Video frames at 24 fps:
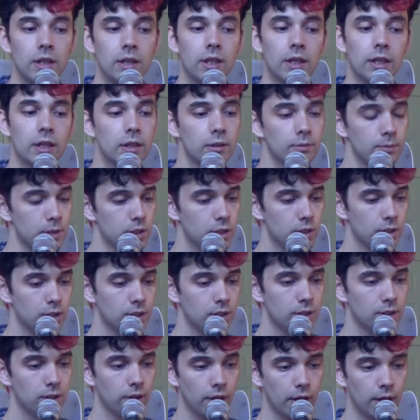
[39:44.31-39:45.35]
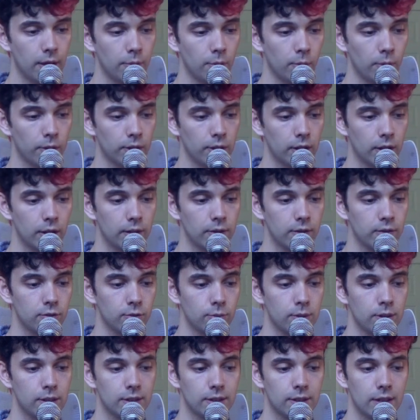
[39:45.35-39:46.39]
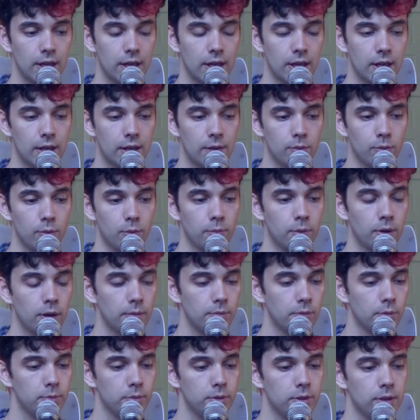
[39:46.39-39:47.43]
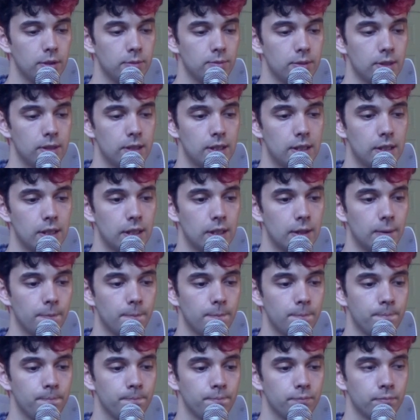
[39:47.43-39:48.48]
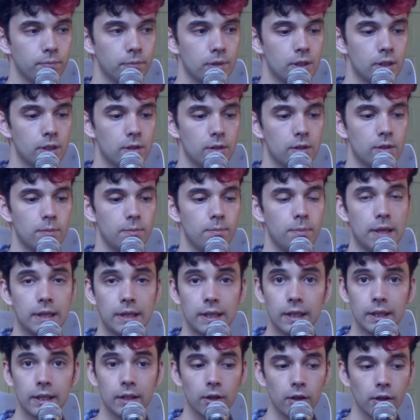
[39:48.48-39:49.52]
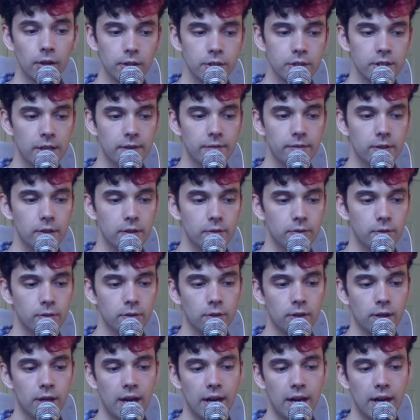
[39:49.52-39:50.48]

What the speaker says: a commission that I'm working on this week that I will probably be making an art and chat video for.